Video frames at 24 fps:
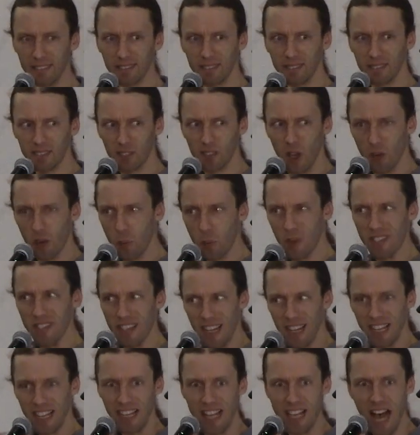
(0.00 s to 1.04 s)
God wasn't
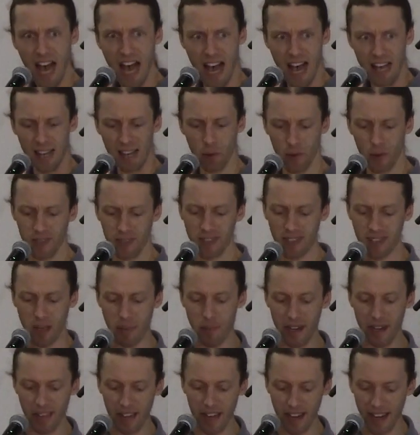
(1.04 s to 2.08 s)
a guy. He wasn't
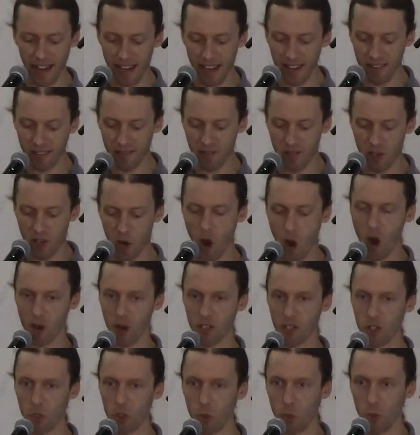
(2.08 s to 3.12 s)
somebody that I could
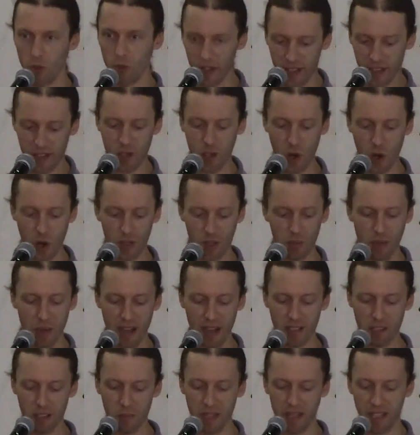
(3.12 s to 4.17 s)
talk to that talked
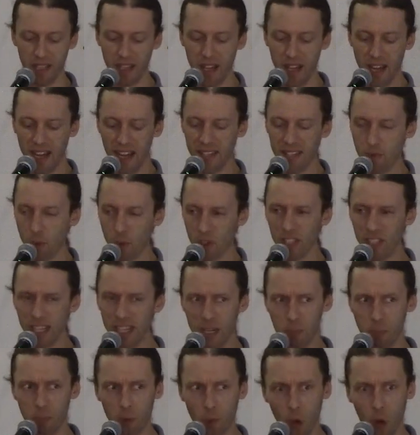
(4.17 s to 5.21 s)
back to me. It's more like
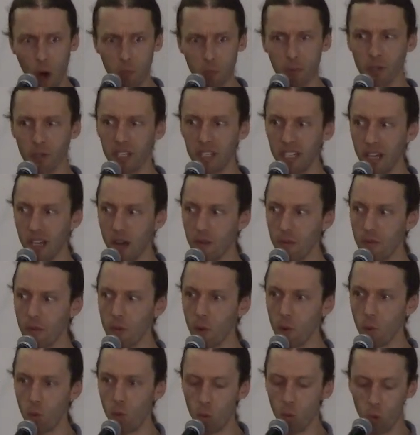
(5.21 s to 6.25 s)
a property of
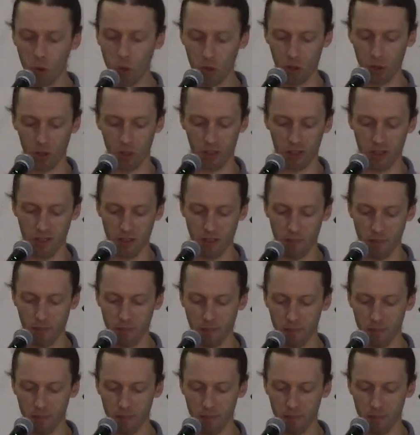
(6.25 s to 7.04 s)
the world.